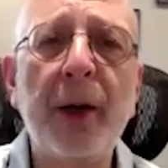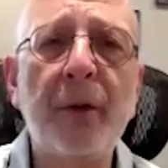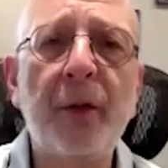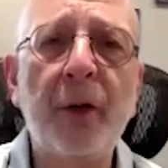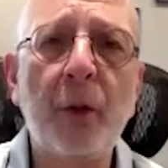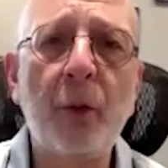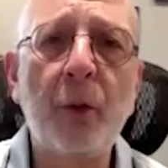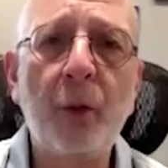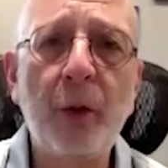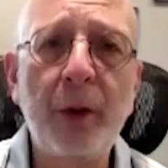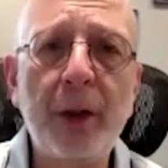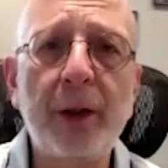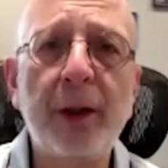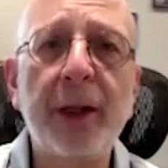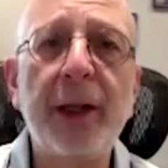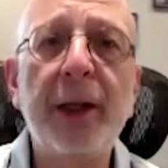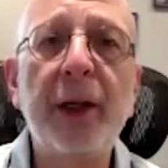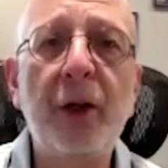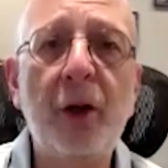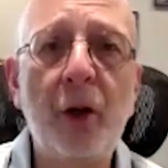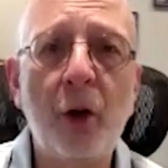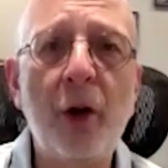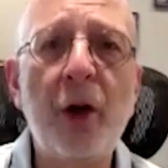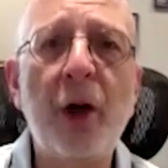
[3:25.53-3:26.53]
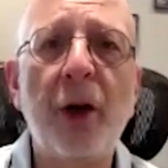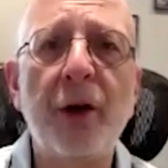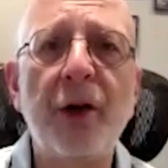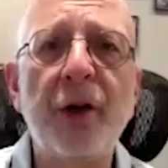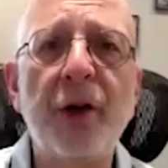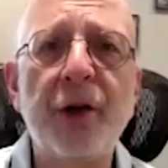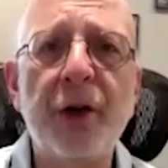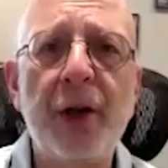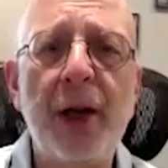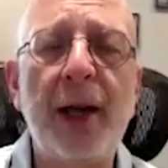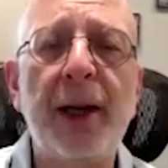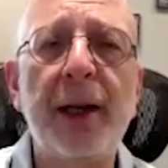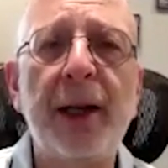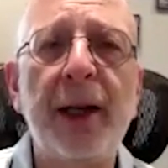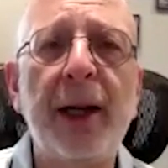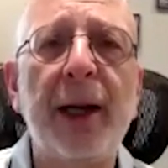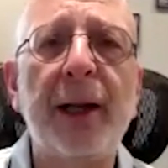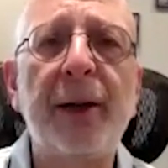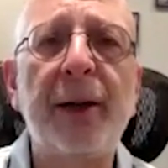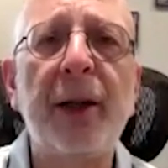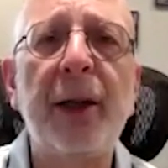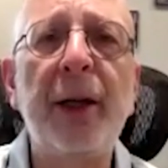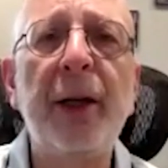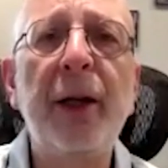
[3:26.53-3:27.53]
have a really good understanding
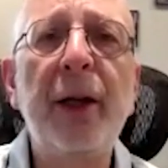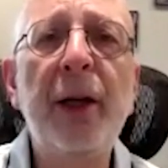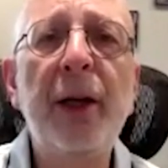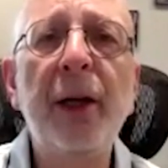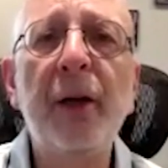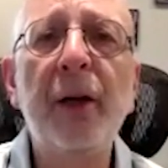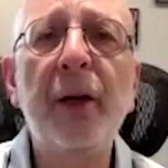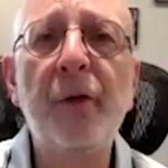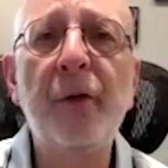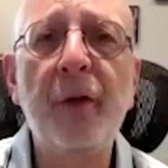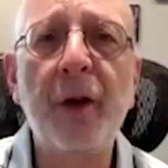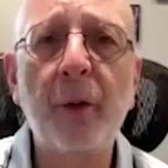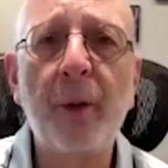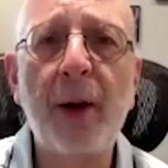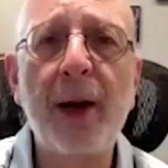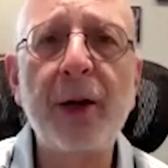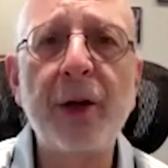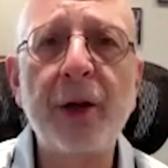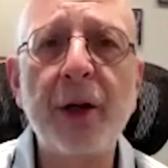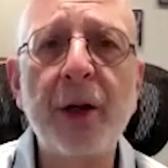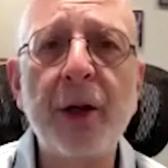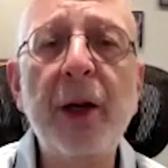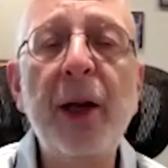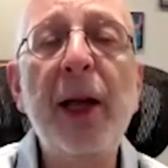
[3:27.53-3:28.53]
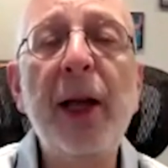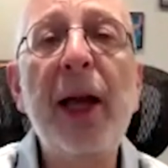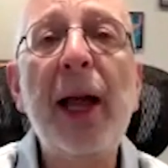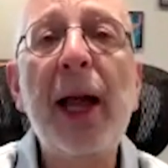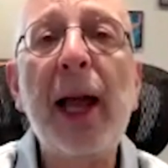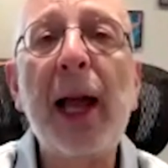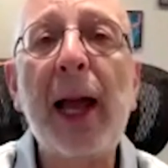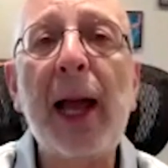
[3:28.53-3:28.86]
at the configuration